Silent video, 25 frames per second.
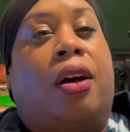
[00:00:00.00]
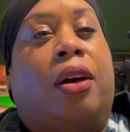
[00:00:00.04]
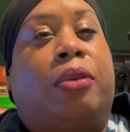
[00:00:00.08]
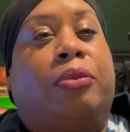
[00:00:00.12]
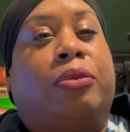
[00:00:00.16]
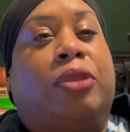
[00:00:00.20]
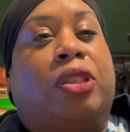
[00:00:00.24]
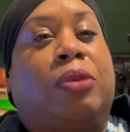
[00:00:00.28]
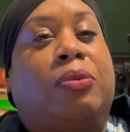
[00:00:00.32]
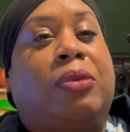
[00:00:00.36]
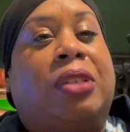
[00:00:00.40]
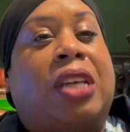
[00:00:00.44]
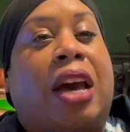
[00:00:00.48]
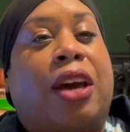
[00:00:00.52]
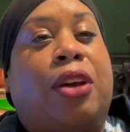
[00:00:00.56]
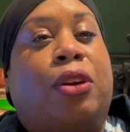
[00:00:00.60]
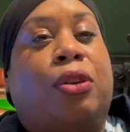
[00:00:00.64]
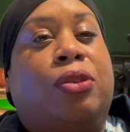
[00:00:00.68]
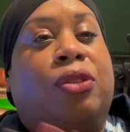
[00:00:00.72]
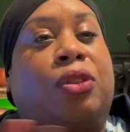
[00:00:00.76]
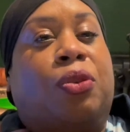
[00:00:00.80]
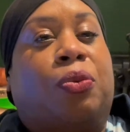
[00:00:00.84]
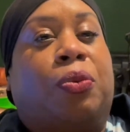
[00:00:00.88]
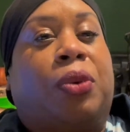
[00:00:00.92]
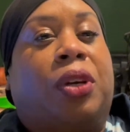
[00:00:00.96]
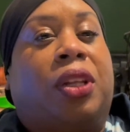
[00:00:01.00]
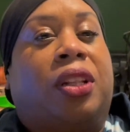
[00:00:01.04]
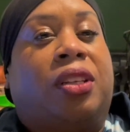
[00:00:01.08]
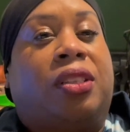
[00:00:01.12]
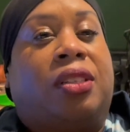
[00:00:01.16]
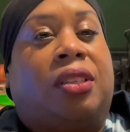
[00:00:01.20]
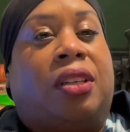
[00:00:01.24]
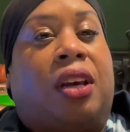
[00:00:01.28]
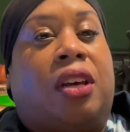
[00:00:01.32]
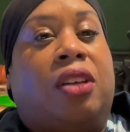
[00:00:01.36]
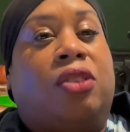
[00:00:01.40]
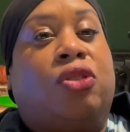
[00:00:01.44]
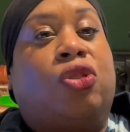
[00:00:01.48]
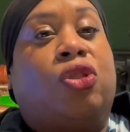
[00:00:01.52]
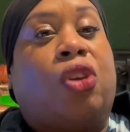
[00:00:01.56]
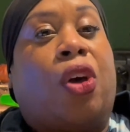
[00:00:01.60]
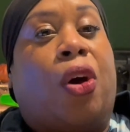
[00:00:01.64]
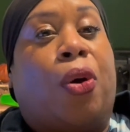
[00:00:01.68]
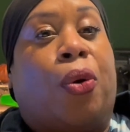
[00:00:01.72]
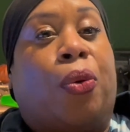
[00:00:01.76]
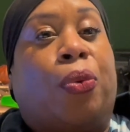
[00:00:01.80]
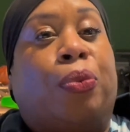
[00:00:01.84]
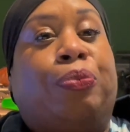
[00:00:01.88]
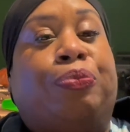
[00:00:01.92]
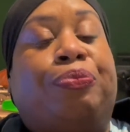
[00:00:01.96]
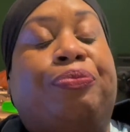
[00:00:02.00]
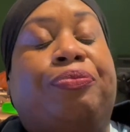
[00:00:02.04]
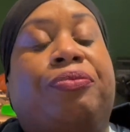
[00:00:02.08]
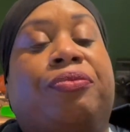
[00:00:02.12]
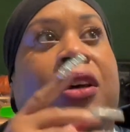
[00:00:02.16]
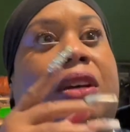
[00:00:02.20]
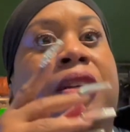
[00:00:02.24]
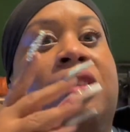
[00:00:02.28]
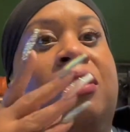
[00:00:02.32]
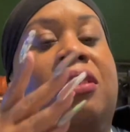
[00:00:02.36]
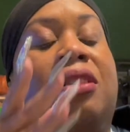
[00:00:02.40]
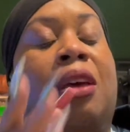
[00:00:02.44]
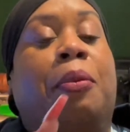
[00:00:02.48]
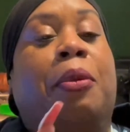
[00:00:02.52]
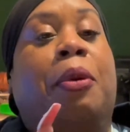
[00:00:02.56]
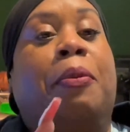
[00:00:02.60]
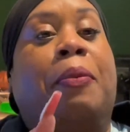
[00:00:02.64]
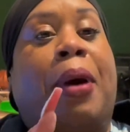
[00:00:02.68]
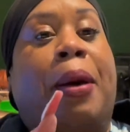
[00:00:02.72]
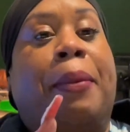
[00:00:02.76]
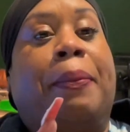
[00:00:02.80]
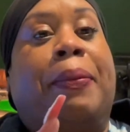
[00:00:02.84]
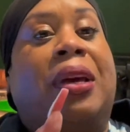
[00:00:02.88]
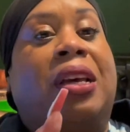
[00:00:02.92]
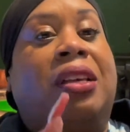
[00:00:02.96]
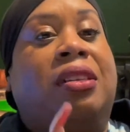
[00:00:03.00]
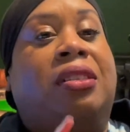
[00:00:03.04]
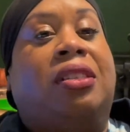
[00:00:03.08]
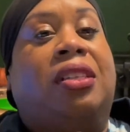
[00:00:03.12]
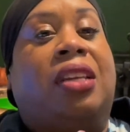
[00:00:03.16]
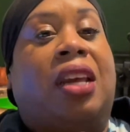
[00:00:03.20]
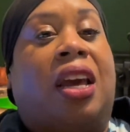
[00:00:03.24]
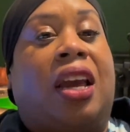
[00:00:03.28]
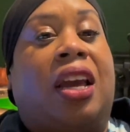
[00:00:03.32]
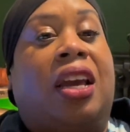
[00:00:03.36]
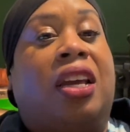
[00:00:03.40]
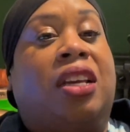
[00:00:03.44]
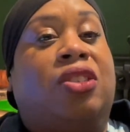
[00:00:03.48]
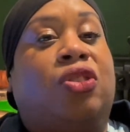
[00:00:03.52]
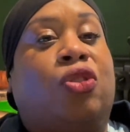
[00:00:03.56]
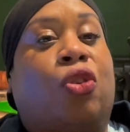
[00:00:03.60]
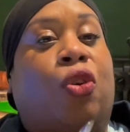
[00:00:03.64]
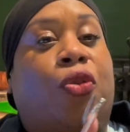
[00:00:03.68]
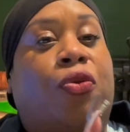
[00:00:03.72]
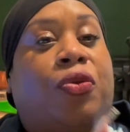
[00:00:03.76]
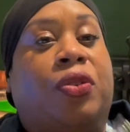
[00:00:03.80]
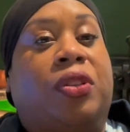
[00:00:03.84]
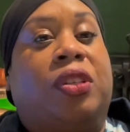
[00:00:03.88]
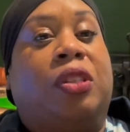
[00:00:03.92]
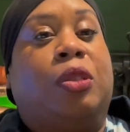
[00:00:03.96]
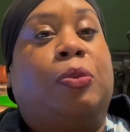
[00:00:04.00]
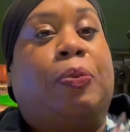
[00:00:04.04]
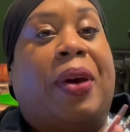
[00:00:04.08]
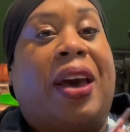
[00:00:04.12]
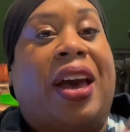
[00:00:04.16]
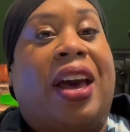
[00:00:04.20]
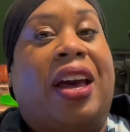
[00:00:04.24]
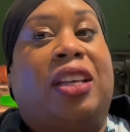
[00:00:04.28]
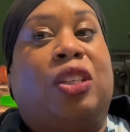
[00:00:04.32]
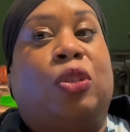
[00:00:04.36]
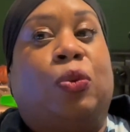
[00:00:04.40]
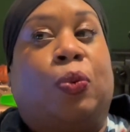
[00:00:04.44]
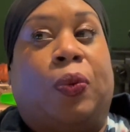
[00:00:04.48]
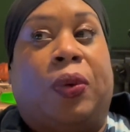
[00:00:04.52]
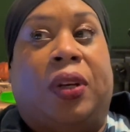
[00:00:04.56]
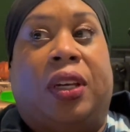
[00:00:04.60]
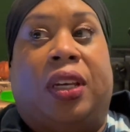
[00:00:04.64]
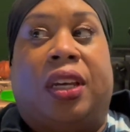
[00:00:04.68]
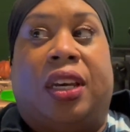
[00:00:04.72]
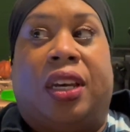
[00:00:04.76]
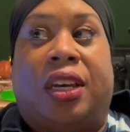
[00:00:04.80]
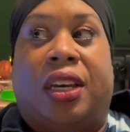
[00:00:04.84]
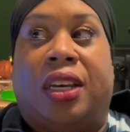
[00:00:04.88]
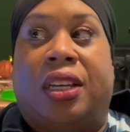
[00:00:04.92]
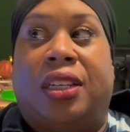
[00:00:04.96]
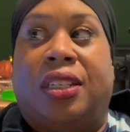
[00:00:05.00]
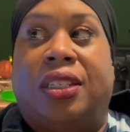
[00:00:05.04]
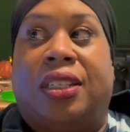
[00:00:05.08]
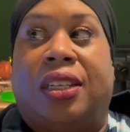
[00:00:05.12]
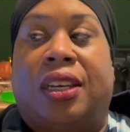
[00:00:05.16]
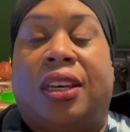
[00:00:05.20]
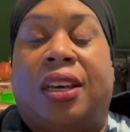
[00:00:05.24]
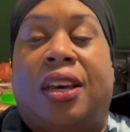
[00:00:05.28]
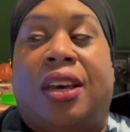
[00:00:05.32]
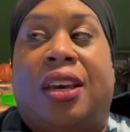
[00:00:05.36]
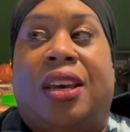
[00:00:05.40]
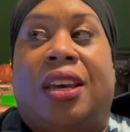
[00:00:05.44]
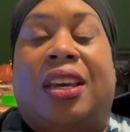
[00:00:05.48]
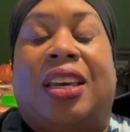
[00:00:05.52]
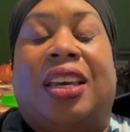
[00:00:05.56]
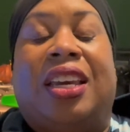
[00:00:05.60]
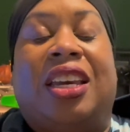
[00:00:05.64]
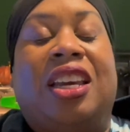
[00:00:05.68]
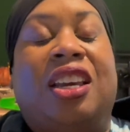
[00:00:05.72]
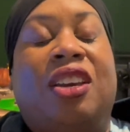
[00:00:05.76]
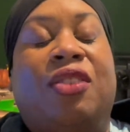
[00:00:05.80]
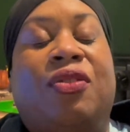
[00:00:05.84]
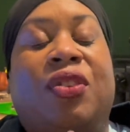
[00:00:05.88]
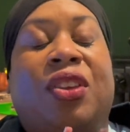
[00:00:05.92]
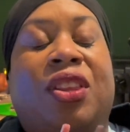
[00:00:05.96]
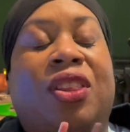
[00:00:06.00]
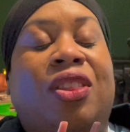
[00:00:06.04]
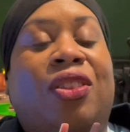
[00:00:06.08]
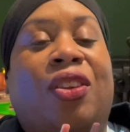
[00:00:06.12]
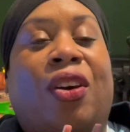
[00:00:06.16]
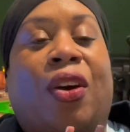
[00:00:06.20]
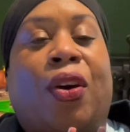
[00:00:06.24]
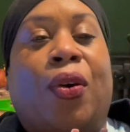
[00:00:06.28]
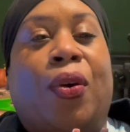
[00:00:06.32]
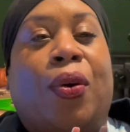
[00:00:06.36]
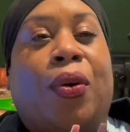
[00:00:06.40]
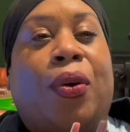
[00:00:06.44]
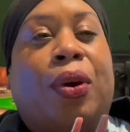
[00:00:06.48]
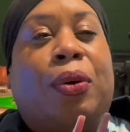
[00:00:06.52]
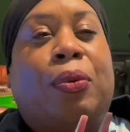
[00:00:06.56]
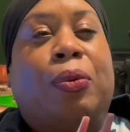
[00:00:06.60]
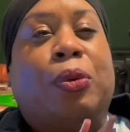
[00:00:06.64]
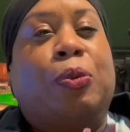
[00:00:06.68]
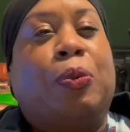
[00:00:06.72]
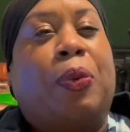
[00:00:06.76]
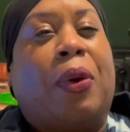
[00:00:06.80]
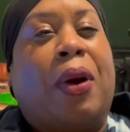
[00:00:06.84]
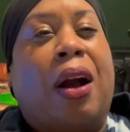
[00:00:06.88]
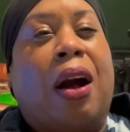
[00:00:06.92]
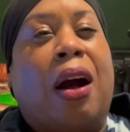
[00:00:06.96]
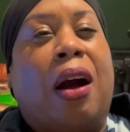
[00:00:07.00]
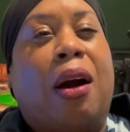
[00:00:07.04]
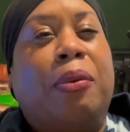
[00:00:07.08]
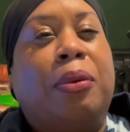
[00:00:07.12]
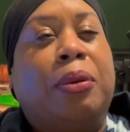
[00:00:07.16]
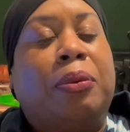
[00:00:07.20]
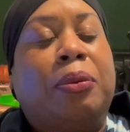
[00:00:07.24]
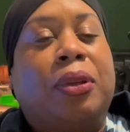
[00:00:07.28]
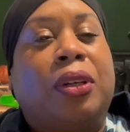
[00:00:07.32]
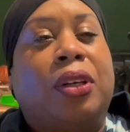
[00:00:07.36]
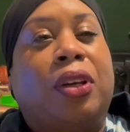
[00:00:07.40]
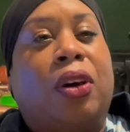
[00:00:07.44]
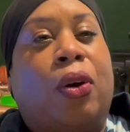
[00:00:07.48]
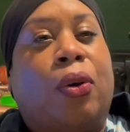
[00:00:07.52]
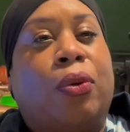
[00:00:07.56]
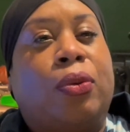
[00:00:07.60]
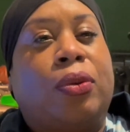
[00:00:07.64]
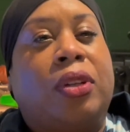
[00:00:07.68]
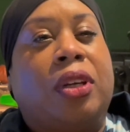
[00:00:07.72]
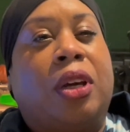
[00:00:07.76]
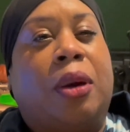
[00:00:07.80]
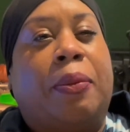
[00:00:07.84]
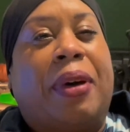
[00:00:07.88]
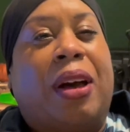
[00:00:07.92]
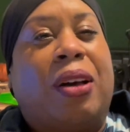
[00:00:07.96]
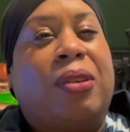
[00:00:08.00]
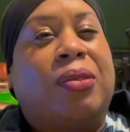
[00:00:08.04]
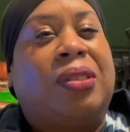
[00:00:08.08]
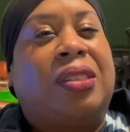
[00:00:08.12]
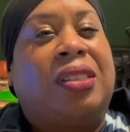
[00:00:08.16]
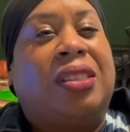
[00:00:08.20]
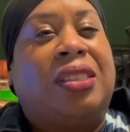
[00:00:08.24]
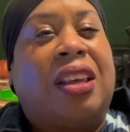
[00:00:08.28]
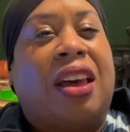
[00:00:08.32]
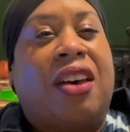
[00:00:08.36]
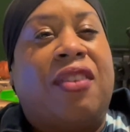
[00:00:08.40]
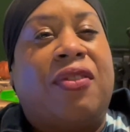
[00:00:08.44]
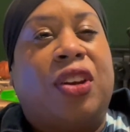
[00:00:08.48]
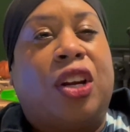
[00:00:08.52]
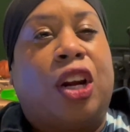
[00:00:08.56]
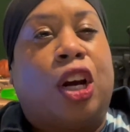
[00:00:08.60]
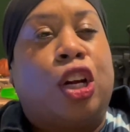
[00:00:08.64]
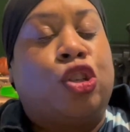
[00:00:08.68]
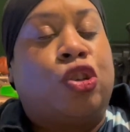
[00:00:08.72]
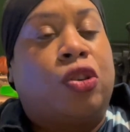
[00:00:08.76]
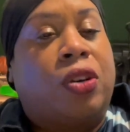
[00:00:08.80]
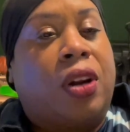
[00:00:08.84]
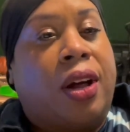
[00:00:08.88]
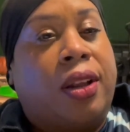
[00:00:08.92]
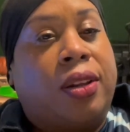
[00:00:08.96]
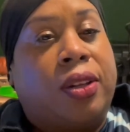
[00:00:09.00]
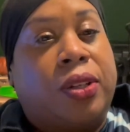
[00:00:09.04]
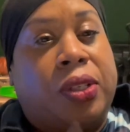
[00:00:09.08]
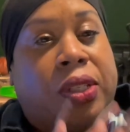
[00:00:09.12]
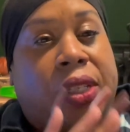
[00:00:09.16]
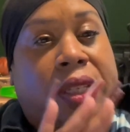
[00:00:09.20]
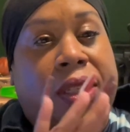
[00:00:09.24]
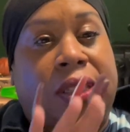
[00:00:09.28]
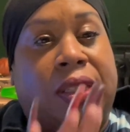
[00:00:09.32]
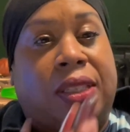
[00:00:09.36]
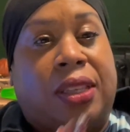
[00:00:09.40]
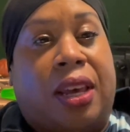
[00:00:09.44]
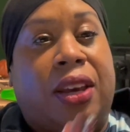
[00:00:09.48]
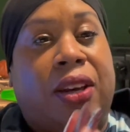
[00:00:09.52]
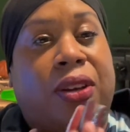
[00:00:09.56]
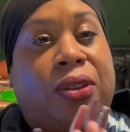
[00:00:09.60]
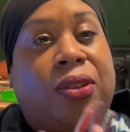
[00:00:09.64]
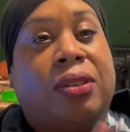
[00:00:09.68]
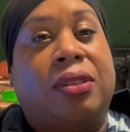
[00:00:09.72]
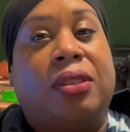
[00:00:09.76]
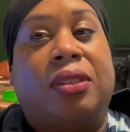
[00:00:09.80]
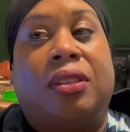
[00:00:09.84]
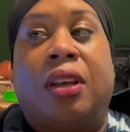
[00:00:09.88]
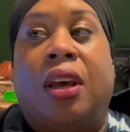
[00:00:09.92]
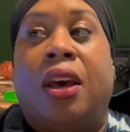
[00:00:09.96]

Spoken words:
some titles and real estate. So some of my best days over this past weekend, even though it was probably only about $700 in sales,